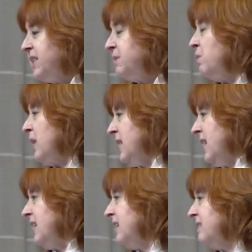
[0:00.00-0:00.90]
for this
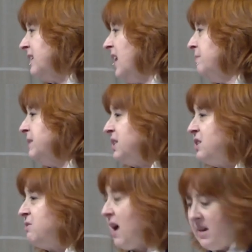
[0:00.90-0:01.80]
morning
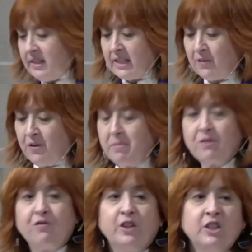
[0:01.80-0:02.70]
comes to us
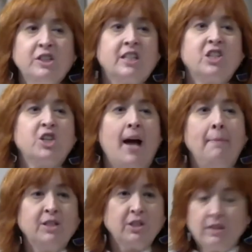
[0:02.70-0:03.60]
from the first
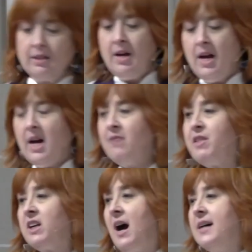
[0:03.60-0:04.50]
chapter
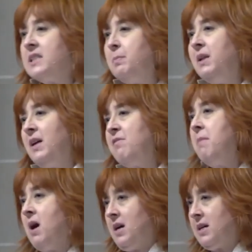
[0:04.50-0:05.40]
of the Gospel
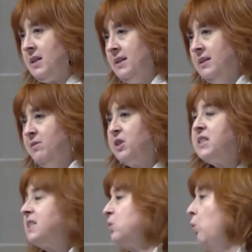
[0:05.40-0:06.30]
of Mark,
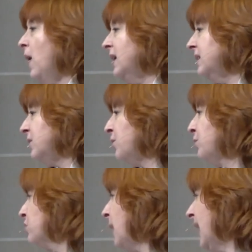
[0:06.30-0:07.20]
verses 1
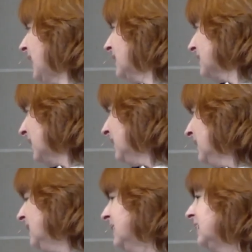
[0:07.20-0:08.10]
through 8.
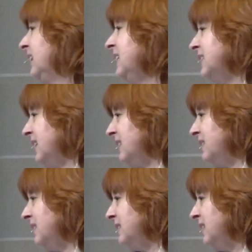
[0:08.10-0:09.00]

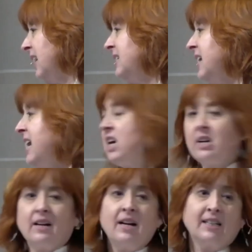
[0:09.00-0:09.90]
Listen and
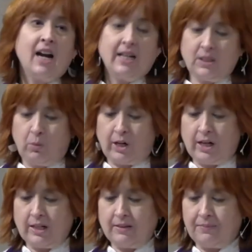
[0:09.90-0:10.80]
hear God's
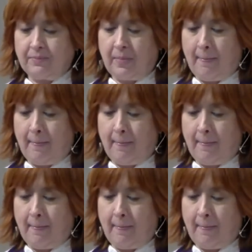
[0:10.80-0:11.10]
word.